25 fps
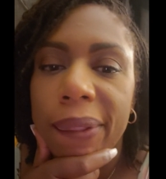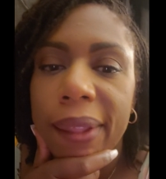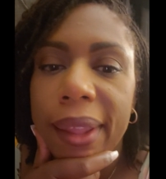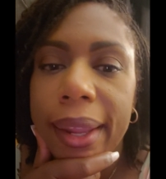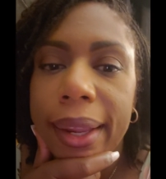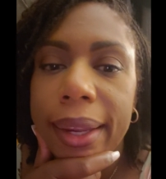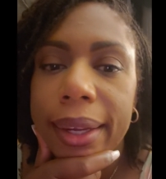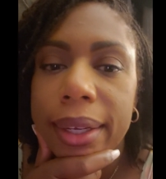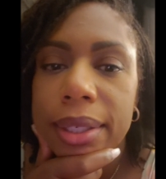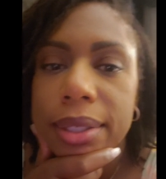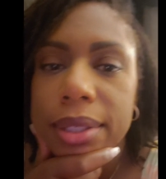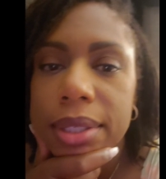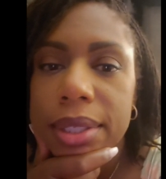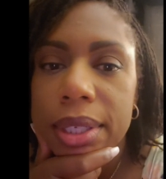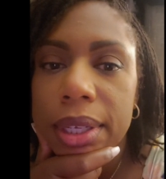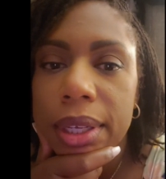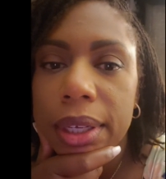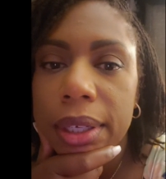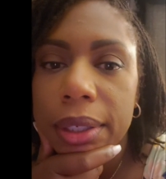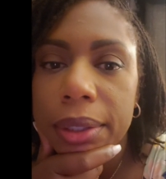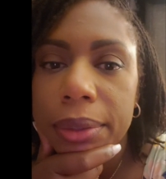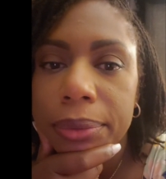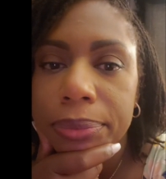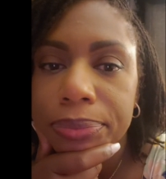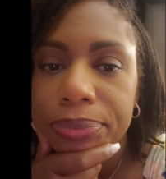and
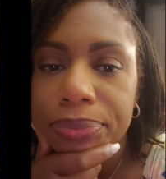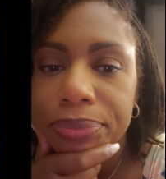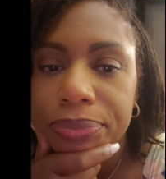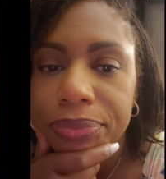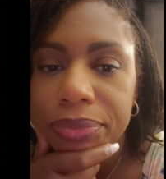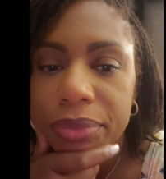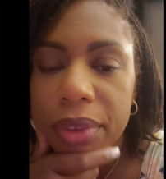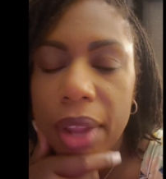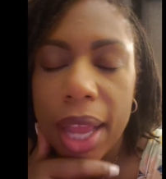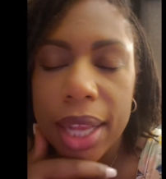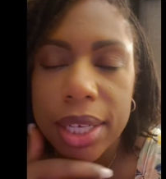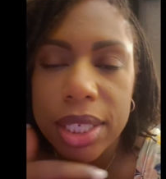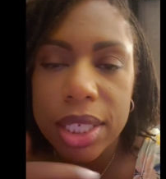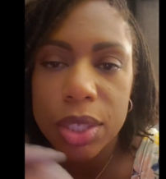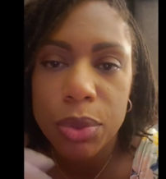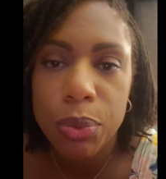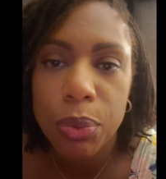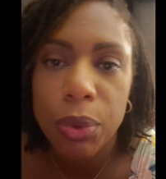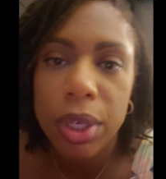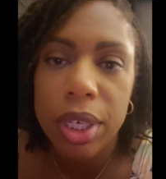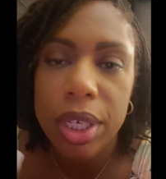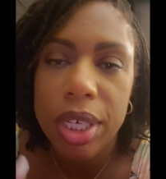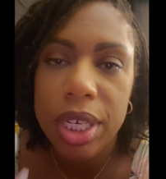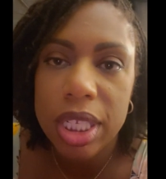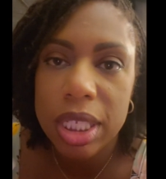I just
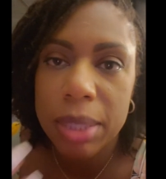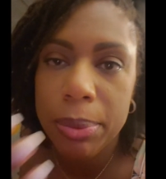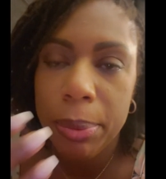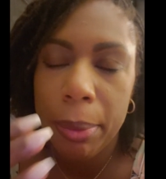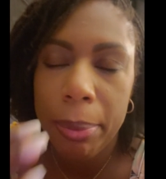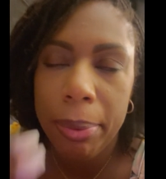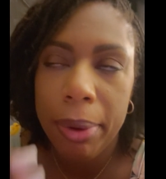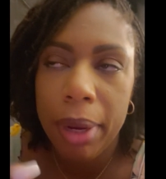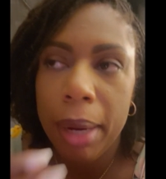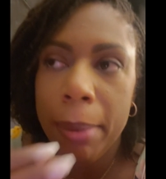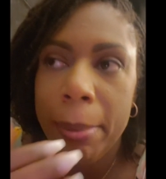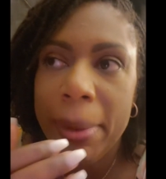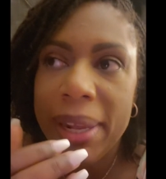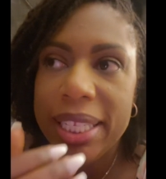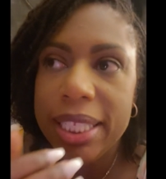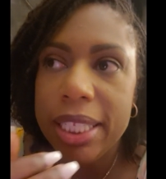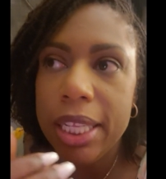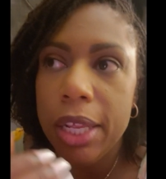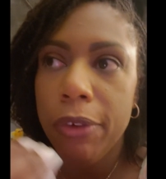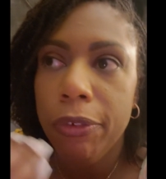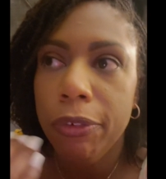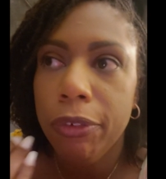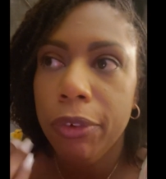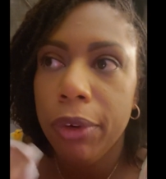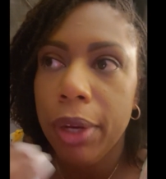really need to prepare
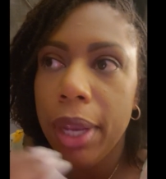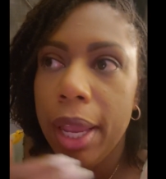myself for